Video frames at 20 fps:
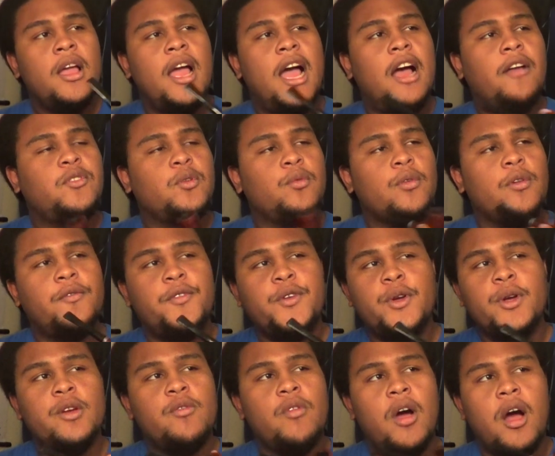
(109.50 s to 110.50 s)
after
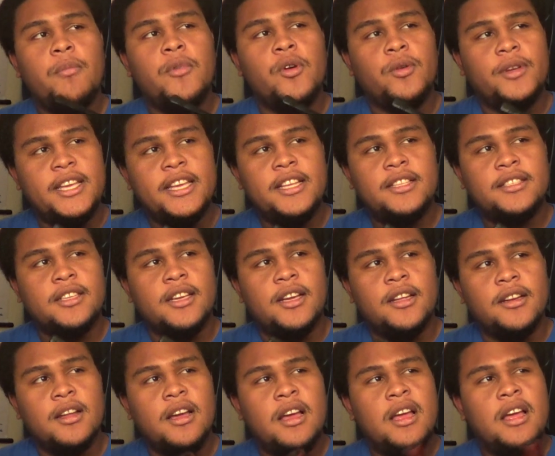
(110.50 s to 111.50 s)
reviewing Ranpo
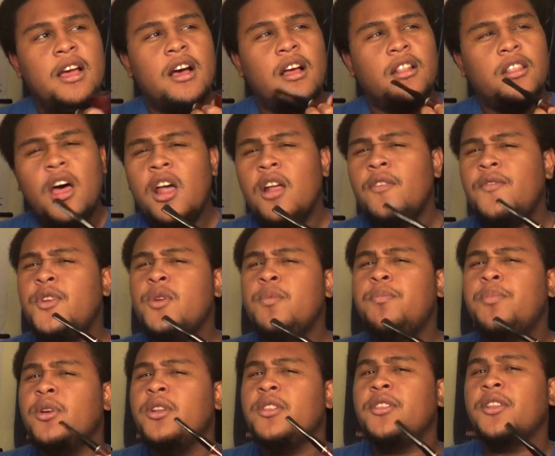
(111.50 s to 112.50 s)
Kitan, a lot of you
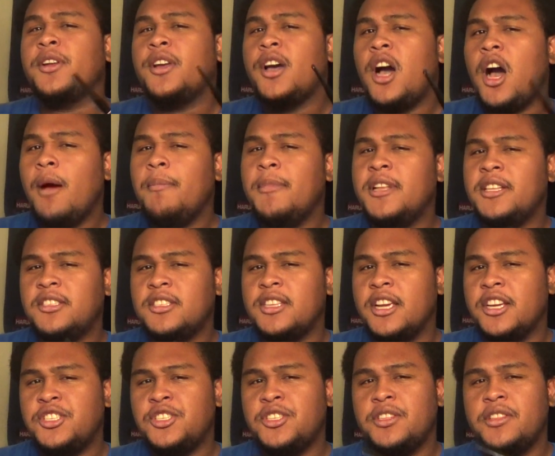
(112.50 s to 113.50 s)
put in the comment
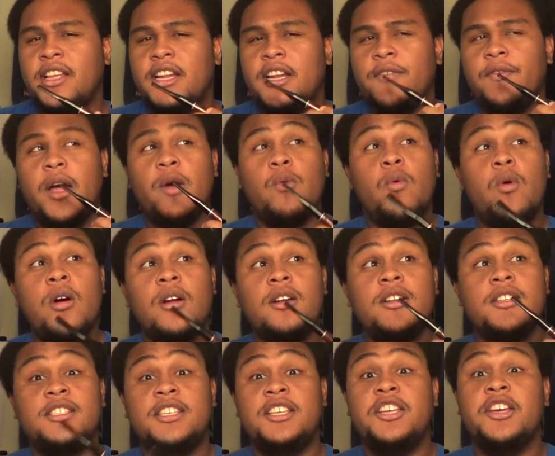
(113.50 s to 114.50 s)
section that if I wanted
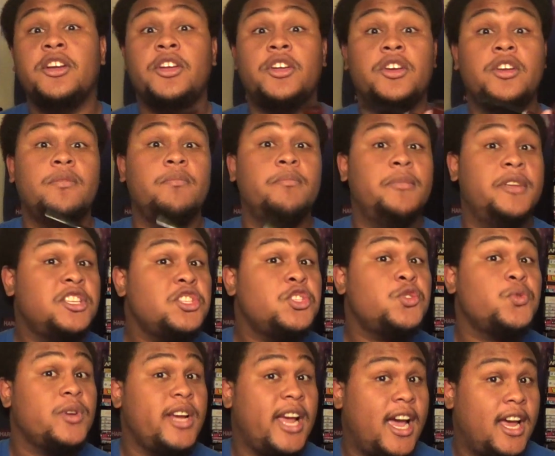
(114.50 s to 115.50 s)
to see a good
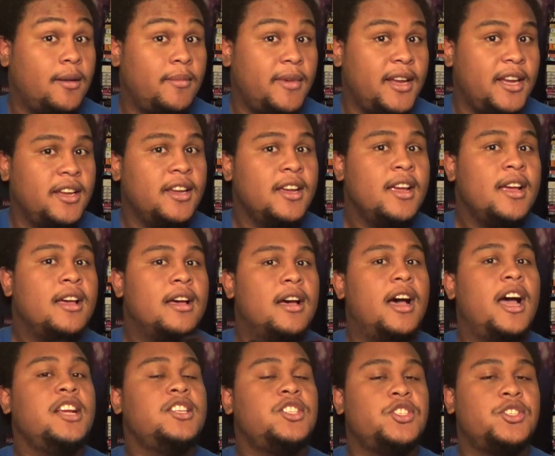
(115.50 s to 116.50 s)
mystery anime,
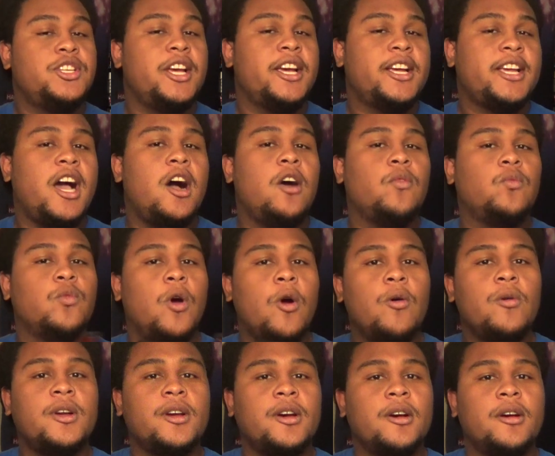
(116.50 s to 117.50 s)
I should check out
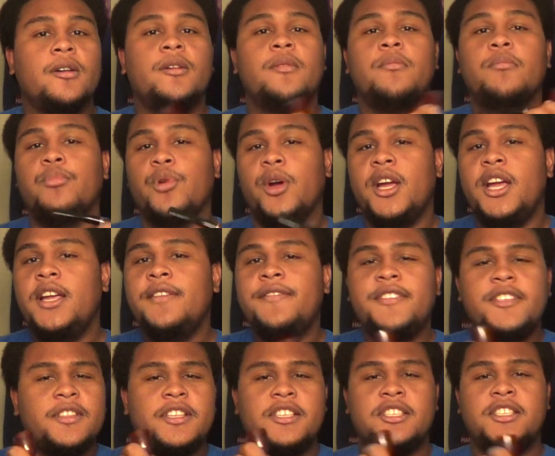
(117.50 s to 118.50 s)
Rokka,
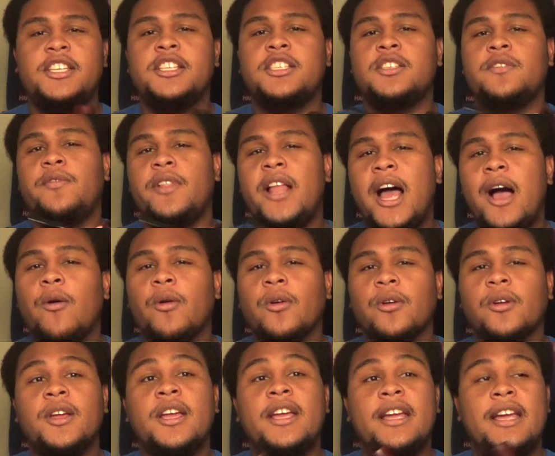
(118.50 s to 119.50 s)
Braves of the Sixth
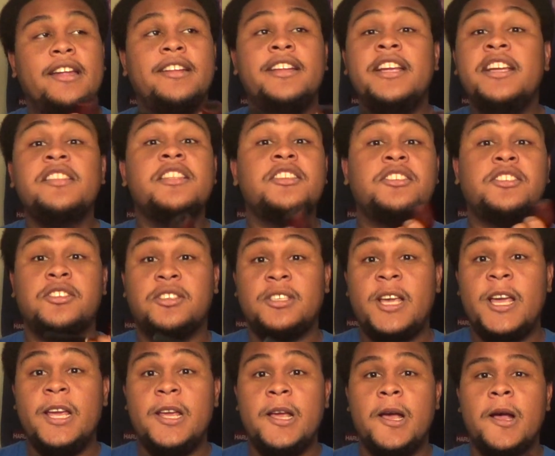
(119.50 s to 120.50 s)
Flower, and needless to
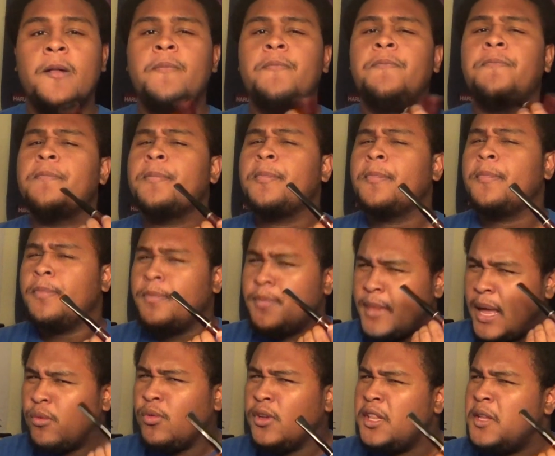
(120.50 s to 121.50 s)
say,
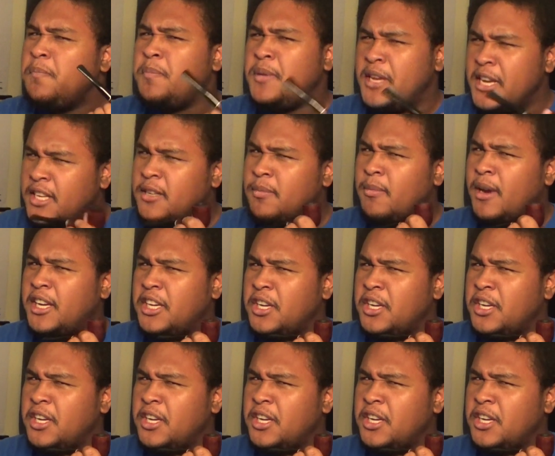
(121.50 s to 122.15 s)
that really piqued my